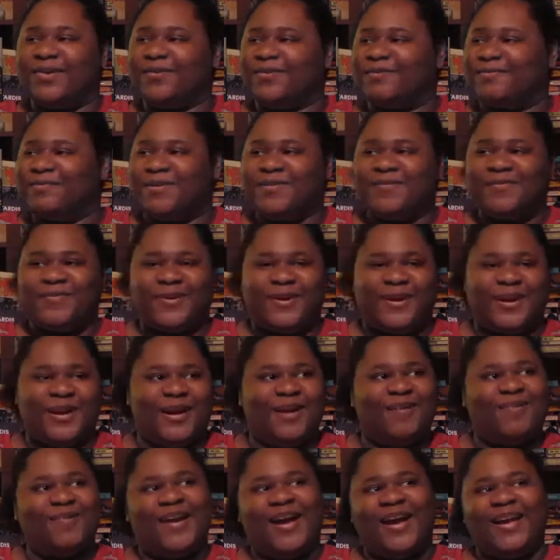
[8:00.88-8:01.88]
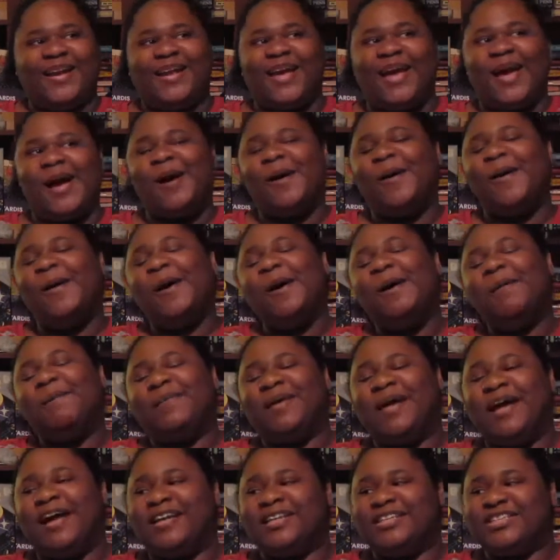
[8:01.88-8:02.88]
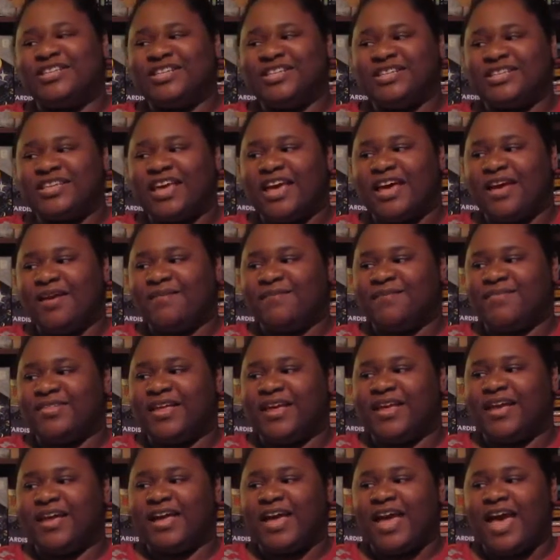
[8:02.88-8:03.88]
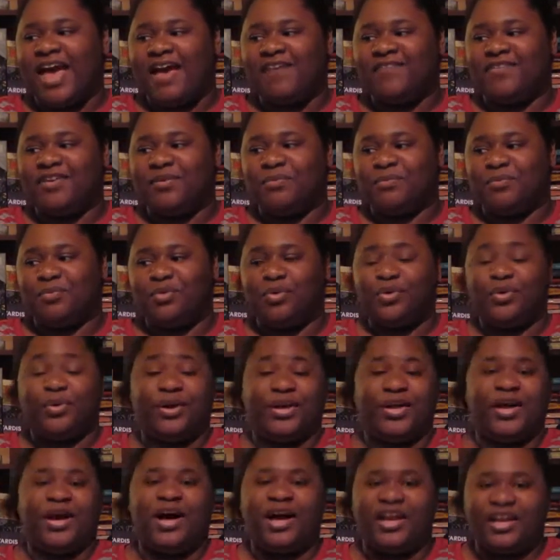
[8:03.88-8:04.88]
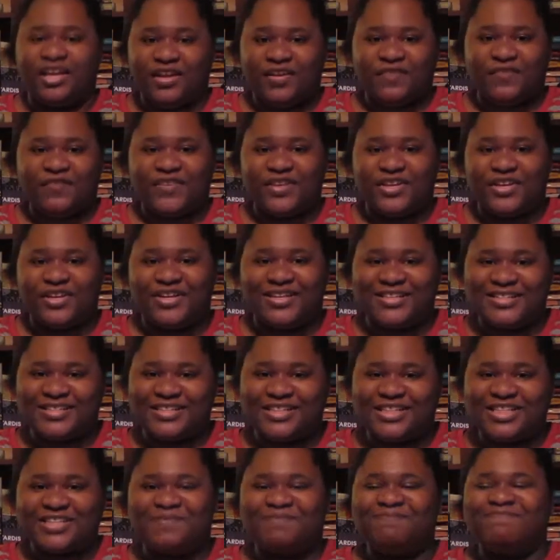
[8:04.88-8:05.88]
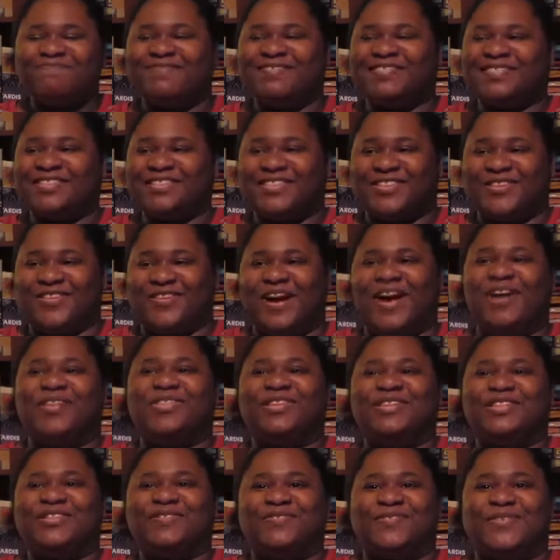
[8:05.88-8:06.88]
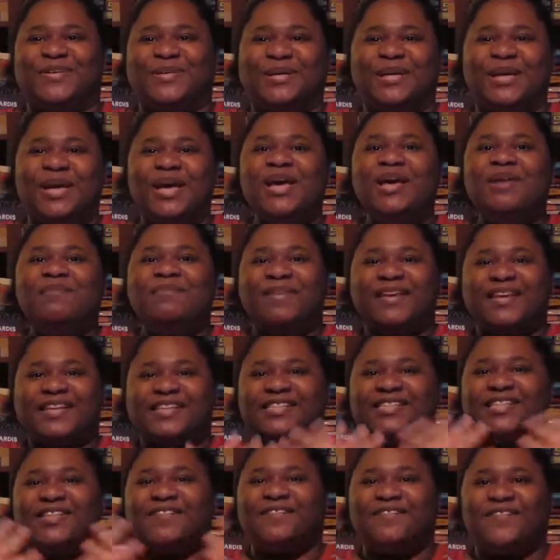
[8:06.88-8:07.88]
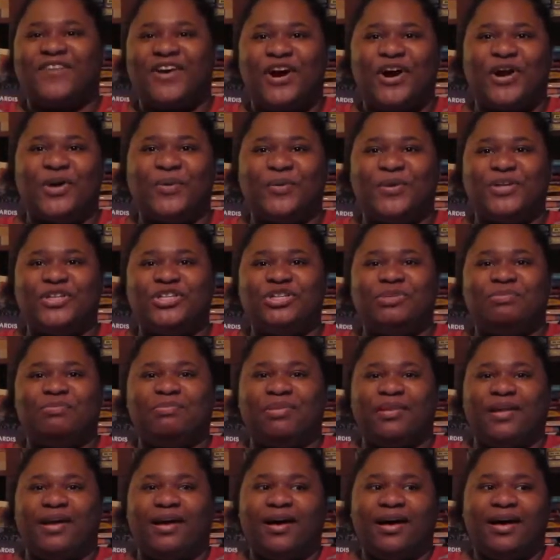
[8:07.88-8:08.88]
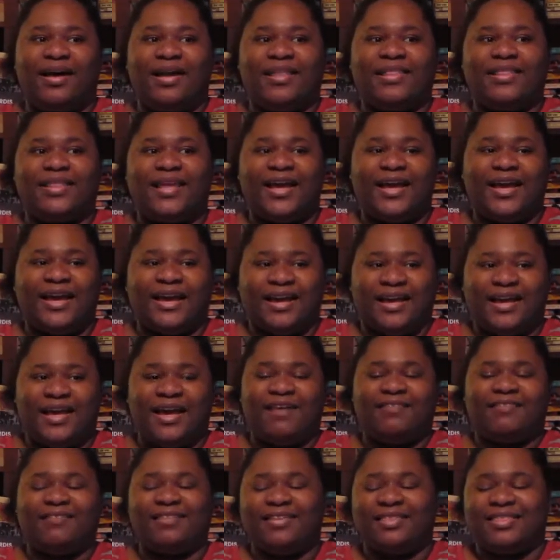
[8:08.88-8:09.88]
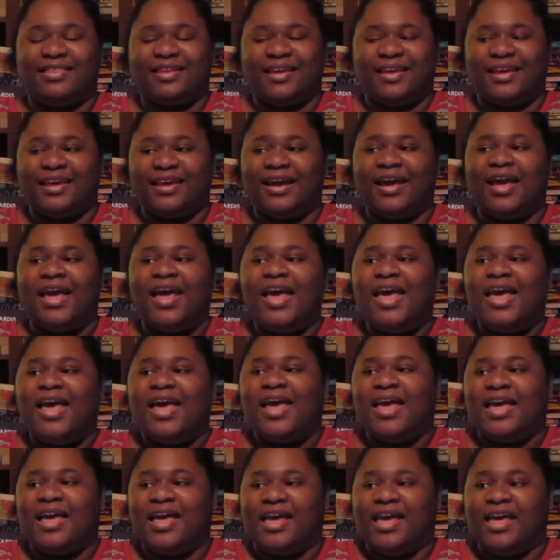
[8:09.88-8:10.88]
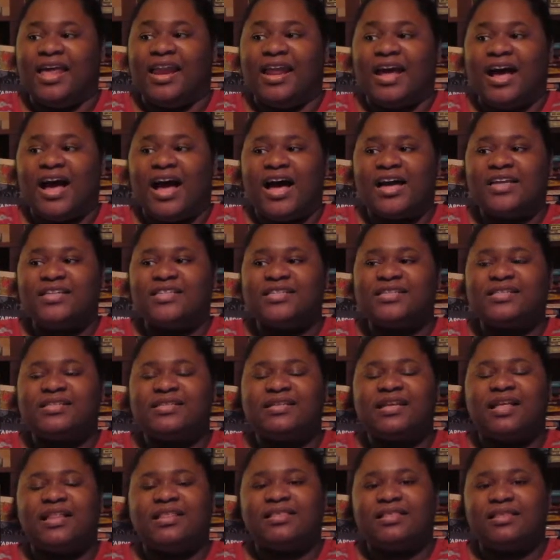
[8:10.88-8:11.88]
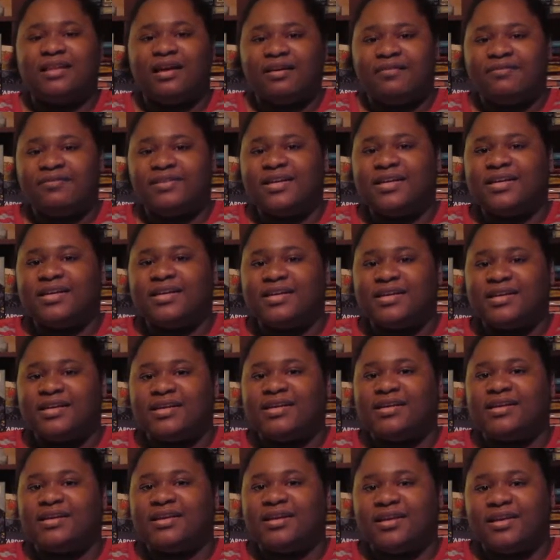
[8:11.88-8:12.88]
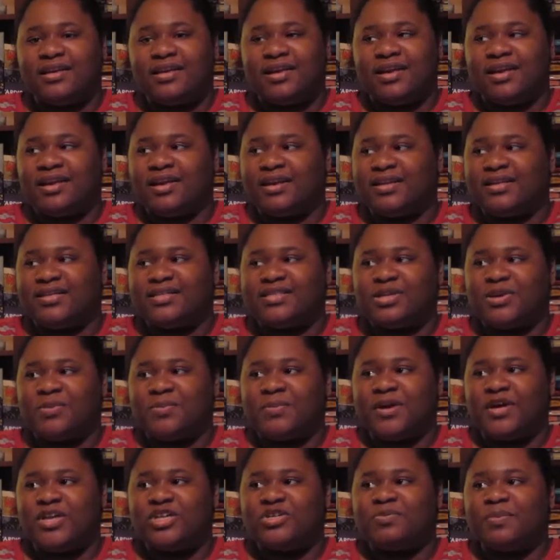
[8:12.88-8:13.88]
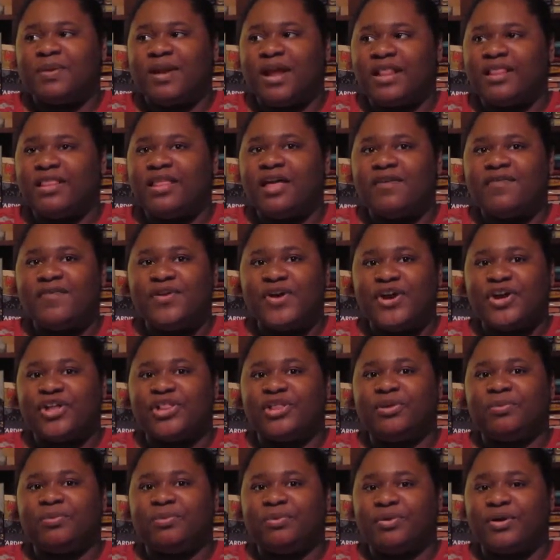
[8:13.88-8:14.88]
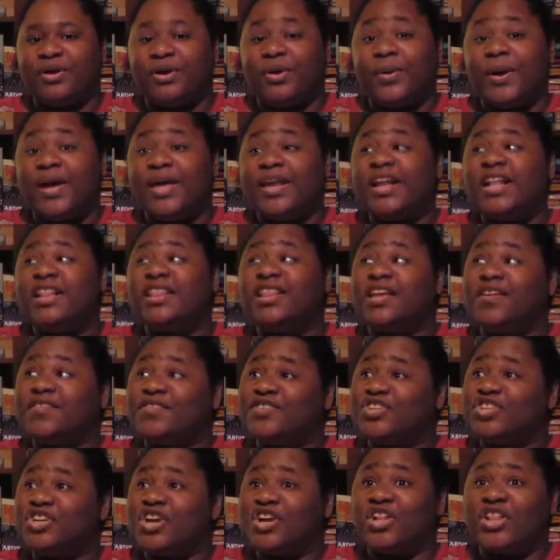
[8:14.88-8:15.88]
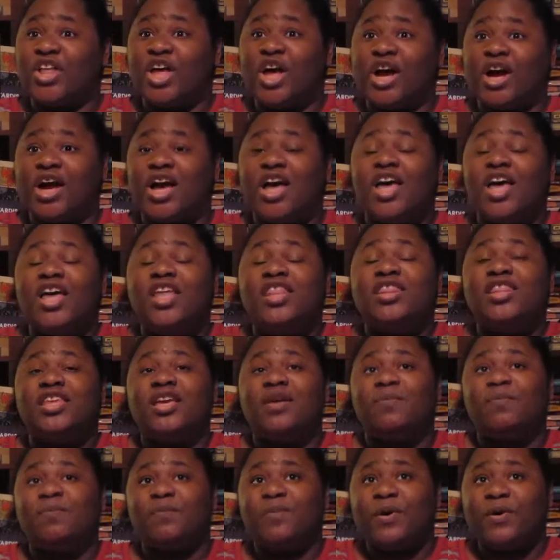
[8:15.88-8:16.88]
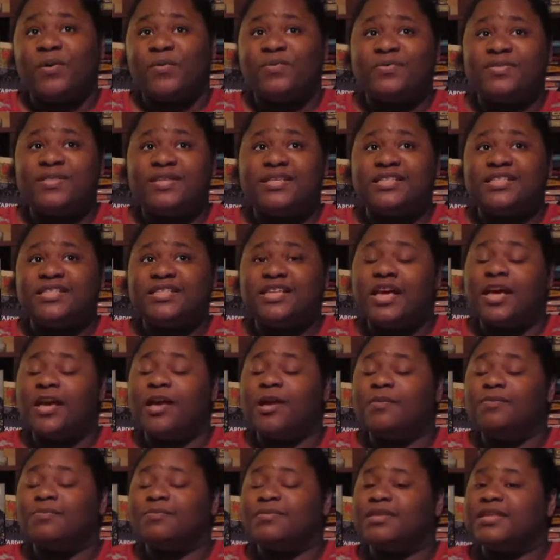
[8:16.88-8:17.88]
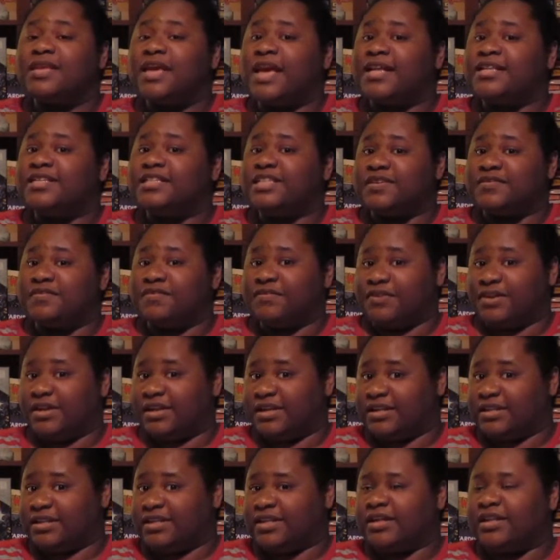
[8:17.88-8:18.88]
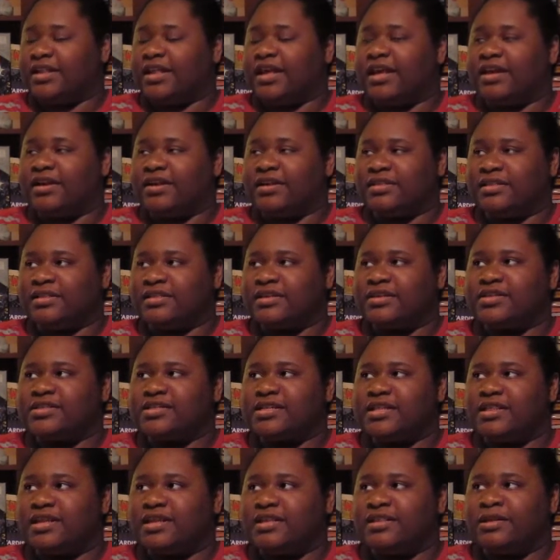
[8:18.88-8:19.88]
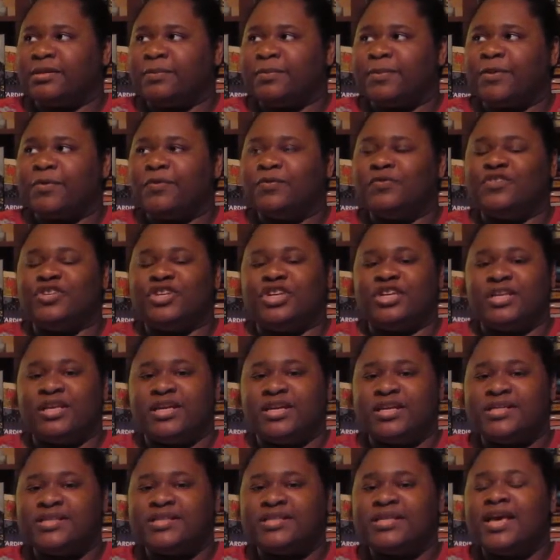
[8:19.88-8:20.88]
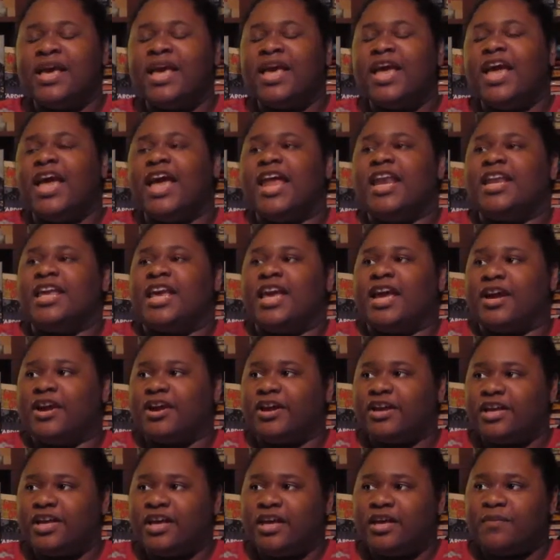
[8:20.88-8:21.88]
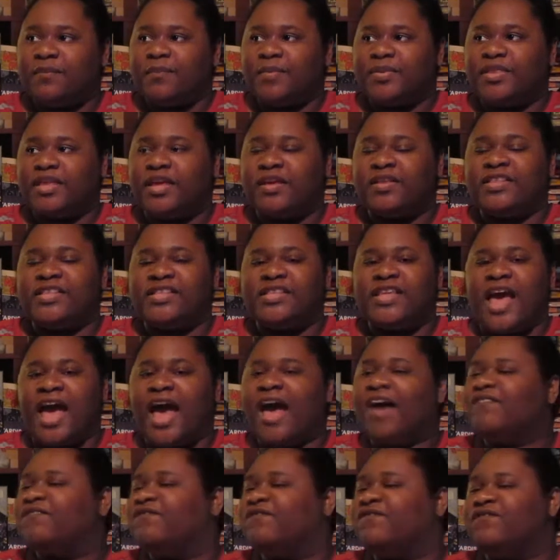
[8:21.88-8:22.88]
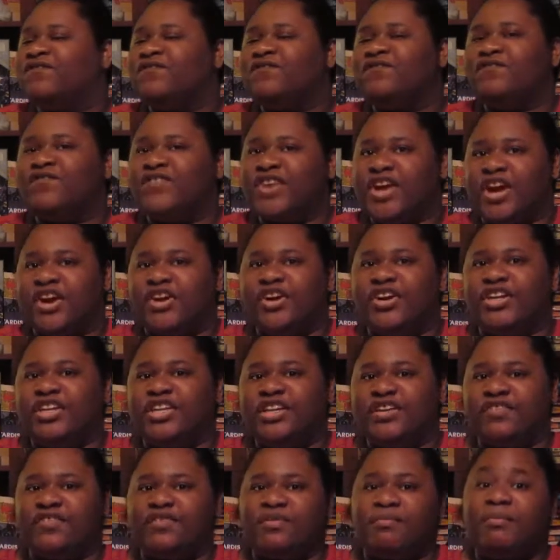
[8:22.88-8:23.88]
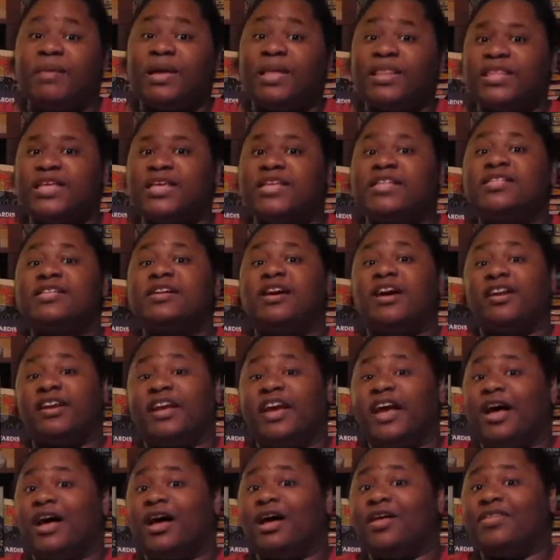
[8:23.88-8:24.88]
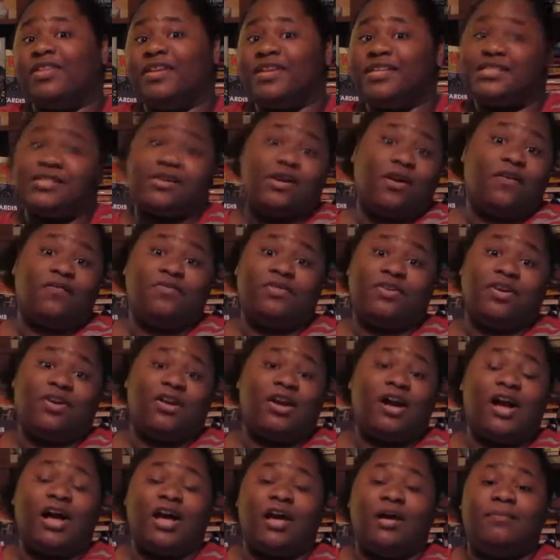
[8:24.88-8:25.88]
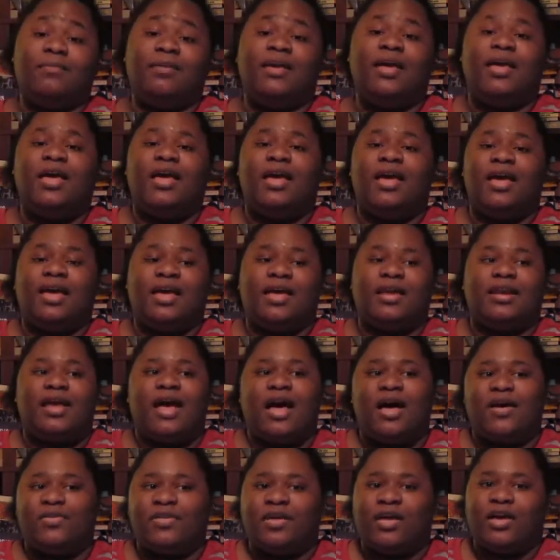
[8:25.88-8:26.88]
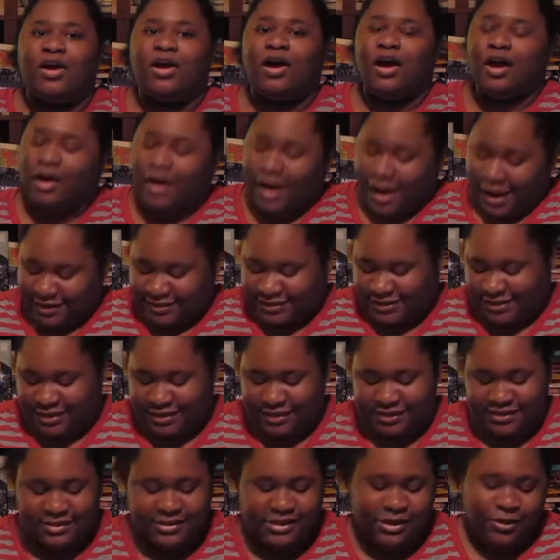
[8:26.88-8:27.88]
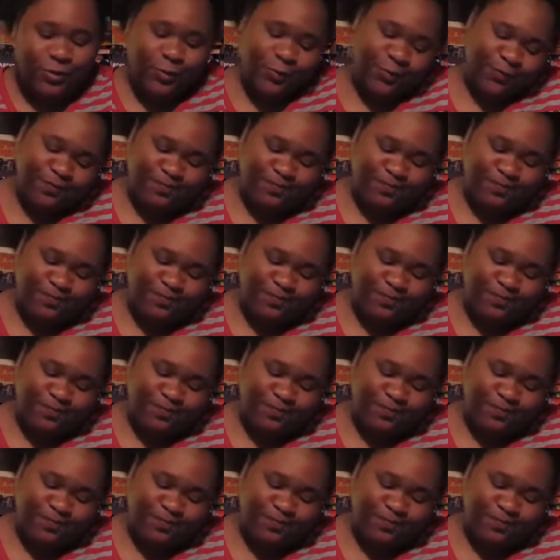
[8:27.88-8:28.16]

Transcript: remember it right now. But I just kept like having Moriarty feels throughout this book because of the far-reaching plot and like everything, and I just loved it again so much. But I love Hercule Poirot and I love Sherlock. They're both the same yet different. They're like, they're both genius and arrogant, but they have very different methods on how they solve the crime and how they are acting. So